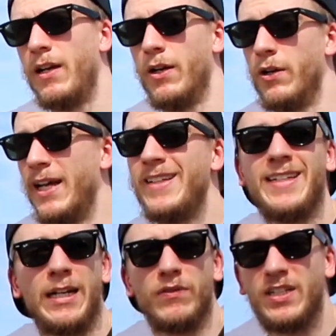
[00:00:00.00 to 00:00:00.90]
uh, any
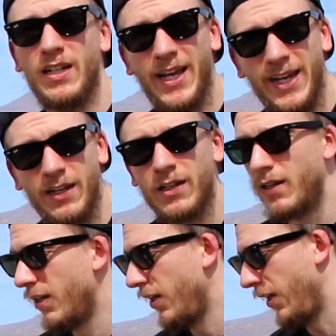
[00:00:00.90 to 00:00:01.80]
kind of delay,
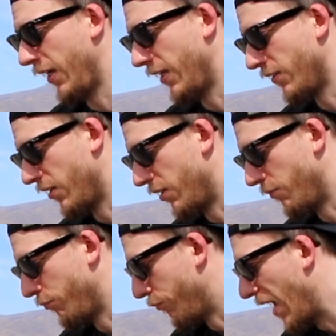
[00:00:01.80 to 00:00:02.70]
and
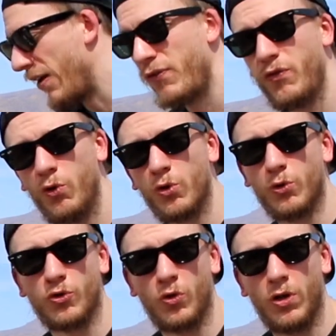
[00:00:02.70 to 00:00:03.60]
um, I have full
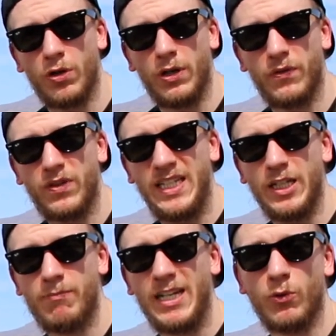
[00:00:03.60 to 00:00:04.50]
control of
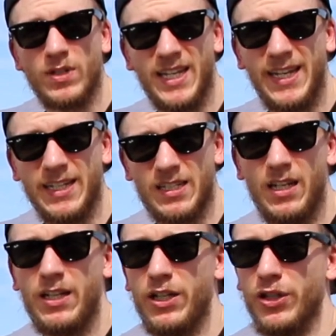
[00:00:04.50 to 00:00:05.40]
the uh, manual settings
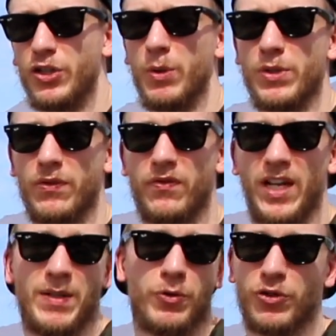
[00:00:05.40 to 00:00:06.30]
in terms of
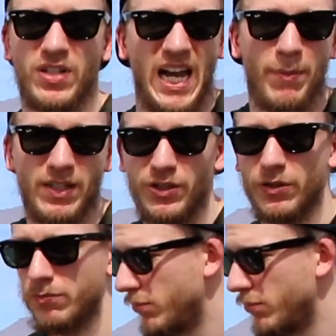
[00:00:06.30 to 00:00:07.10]
exposure time and you know